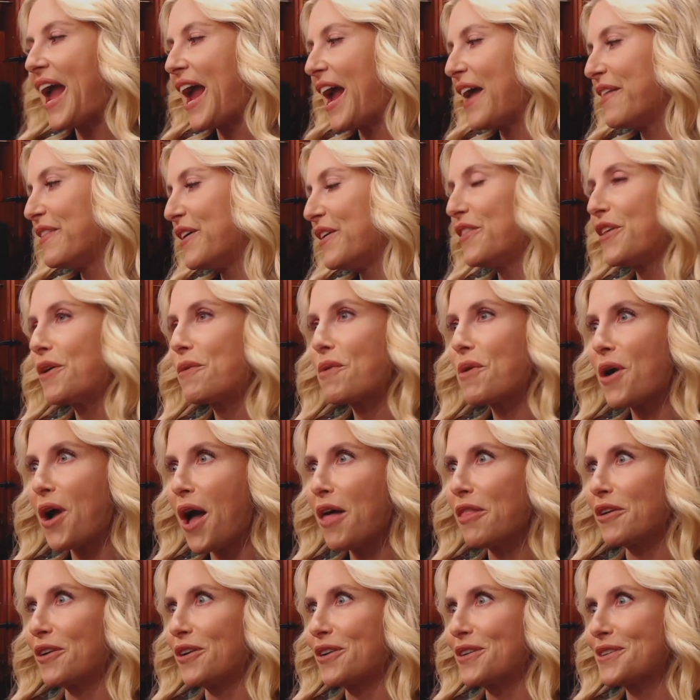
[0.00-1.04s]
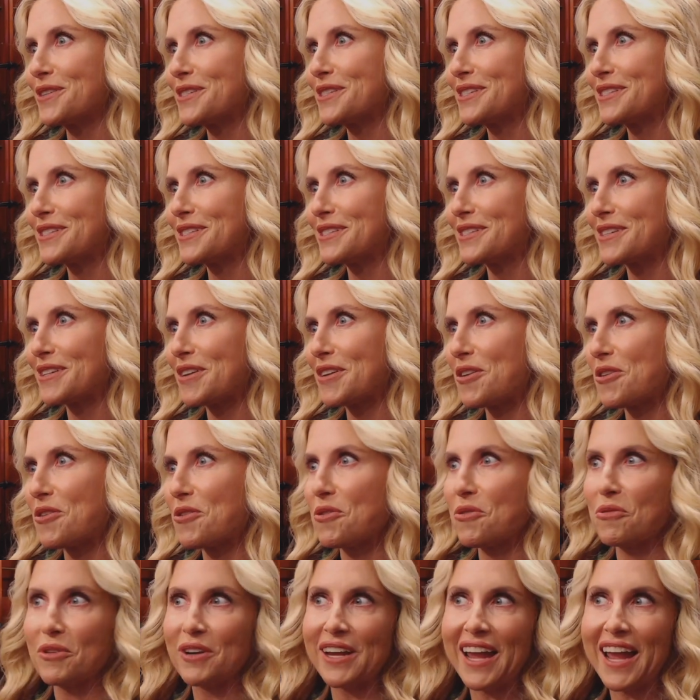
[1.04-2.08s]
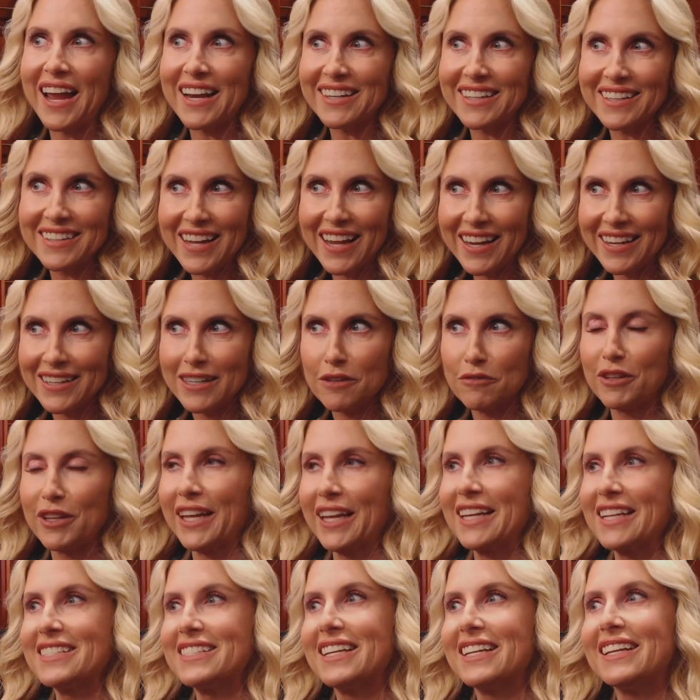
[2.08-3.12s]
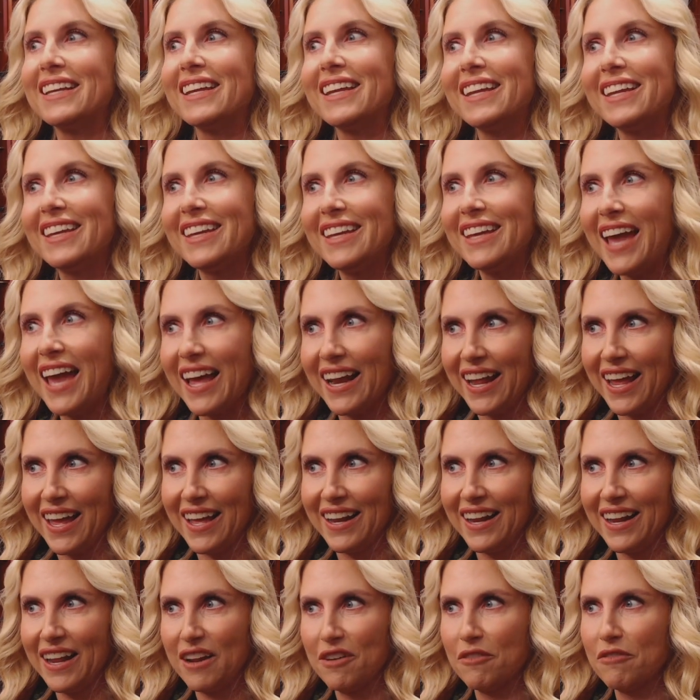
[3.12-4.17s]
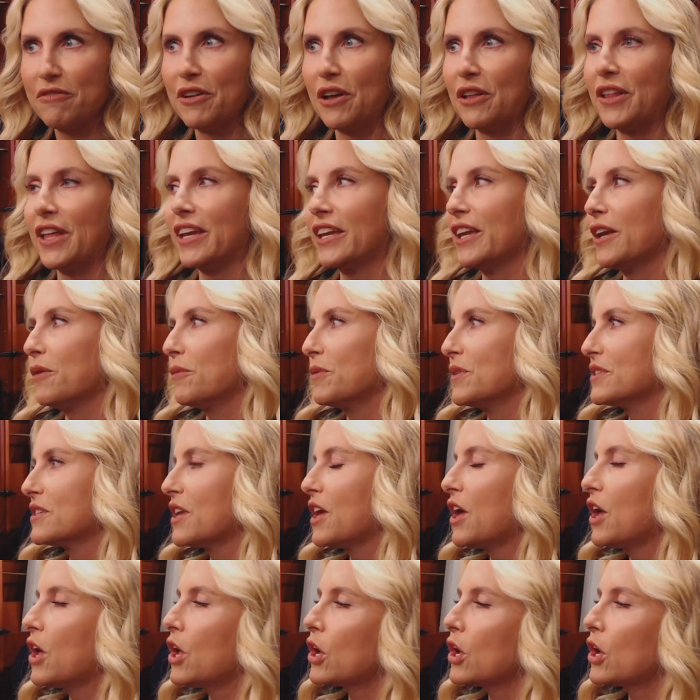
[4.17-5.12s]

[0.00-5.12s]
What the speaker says: And then there were others who reacted negatively and didn't get it and felt like it was